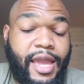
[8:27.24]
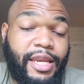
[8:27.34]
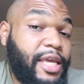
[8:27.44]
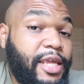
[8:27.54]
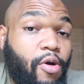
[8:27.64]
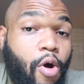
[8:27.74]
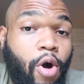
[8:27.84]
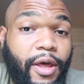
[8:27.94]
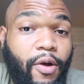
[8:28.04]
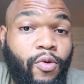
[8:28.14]
and eat it
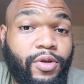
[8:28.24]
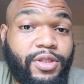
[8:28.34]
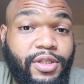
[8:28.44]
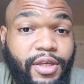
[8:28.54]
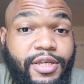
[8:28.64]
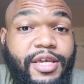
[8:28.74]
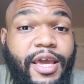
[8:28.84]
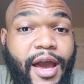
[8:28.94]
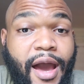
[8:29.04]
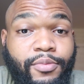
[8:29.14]
all at once.
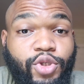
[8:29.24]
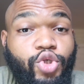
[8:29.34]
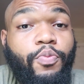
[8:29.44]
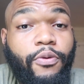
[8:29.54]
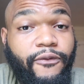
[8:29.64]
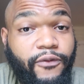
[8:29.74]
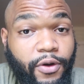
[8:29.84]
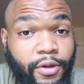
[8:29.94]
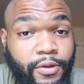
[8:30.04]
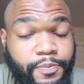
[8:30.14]
Yeah, I'm super
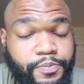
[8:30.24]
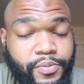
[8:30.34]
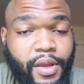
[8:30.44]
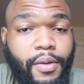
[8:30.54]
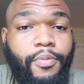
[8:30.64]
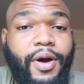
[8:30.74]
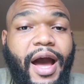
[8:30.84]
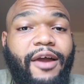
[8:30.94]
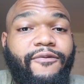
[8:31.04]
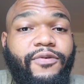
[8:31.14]
full, but
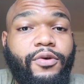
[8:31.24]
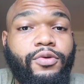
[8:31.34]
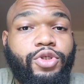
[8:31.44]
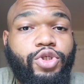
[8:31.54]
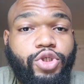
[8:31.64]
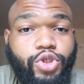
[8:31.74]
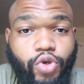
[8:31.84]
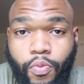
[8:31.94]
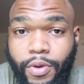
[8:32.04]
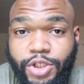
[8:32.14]
I feel
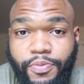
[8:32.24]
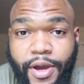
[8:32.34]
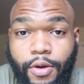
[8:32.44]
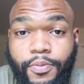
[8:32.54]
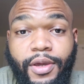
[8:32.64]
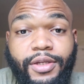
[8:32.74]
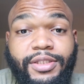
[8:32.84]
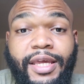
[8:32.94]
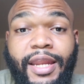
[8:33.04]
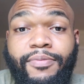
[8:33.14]
so much better
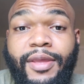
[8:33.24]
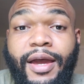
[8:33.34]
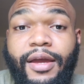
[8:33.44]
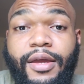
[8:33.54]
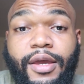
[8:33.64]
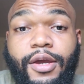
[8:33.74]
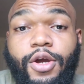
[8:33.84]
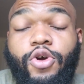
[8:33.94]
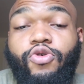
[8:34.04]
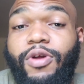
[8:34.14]
because then I'm not
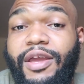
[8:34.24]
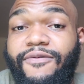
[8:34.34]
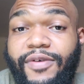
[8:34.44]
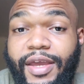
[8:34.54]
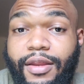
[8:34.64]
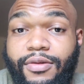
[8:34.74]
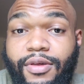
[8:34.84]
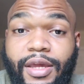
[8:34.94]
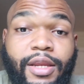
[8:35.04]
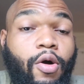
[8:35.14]
craving
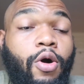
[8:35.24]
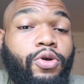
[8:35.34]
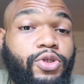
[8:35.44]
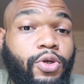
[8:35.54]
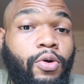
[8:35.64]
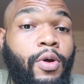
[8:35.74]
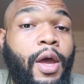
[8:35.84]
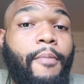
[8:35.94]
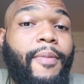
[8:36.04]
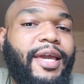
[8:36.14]
anything. And also
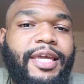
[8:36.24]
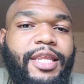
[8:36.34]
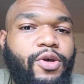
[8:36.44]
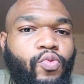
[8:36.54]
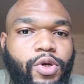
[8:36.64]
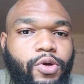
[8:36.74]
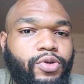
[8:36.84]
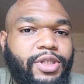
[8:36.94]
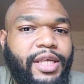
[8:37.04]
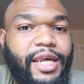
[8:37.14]
my eating
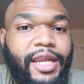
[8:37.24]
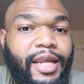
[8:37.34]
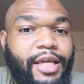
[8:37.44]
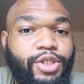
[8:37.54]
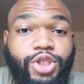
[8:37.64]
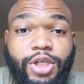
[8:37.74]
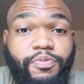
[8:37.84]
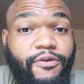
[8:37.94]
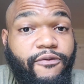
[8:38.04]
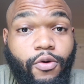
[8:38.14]
window is late at night
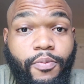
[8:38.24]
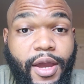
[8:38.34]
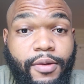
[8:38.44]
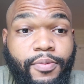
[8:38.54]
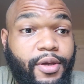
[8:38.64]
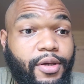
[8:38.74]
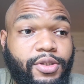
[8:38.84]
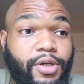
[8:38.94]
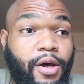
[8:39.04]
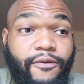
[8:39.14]
just before bed,
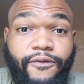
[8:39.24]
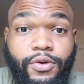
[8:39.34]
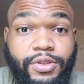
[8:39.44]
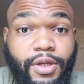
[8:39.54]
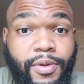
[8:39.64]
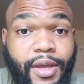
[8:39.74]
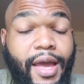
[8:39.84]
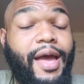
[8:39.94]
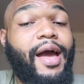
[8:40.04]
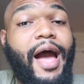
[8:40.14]
because on a full stomach
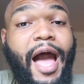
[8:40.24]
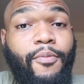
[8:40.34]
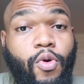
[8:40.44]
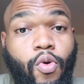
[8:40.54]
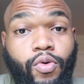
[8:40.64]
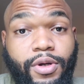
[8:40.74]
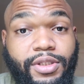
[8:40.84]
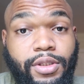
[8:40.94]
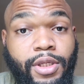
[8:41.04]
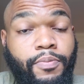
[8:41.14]
I'm going to
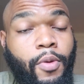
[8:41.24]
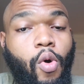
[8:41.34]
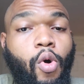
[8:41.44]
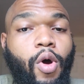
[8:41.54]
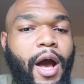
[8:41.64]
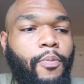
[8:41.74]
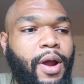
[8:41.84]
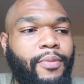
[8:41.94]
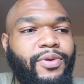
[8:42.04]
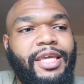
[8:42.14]
sleep, or I'll
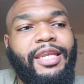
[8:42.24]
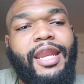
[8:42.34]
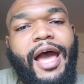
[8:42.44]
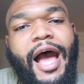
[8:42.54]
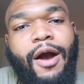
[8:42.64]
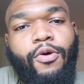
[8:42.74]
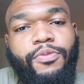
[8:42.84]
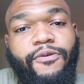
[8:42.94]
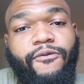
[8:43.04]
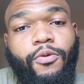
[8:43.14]
probably eat it an hour
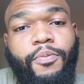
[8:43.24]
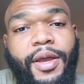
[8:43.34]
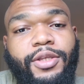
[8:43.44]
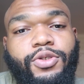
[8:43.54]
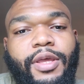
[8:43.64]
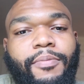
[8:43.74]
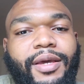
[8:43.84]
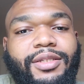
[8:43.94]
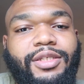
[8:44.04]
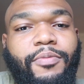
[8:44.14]
before bed so that
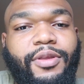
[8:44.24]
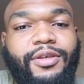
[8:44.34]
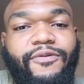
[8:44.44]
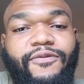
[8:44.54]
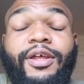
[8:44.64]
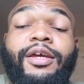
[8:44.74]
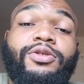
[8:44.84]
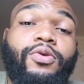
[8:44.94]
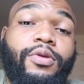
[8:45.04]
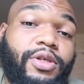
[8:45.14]
my stomach doesn't feel like
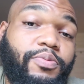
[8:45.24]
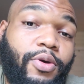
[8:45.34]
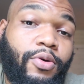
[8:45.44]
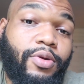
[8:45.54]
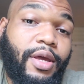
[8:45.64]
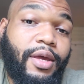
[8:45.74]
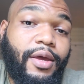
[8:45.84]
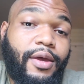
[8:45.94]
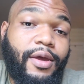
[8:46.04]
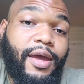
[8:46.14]
it's going to explode
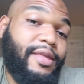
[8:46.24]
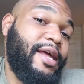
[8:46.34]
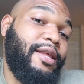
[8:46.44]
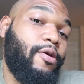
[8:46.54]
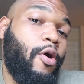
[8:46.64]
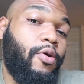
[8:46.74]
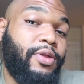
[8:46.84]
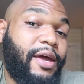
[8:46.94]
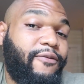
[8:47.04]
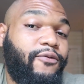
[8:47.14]
and that all
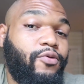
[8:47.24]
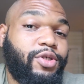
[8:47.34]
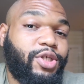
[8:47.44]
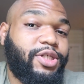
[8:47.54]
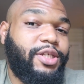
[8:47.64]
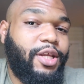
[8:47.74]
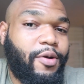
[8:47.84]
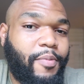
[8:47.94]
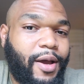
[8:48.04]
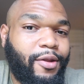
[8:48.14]
that food is just
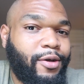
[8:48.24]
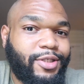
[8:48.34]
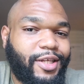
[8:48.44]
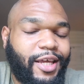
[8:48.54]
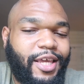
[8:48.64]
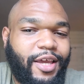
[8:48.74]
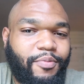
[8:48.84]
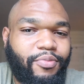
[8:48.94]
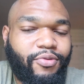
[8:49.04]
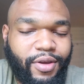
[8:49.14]
sitting on my lungs and I
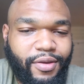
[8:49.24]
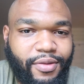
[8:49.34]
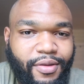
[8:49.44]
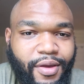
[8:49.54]
can't breathe.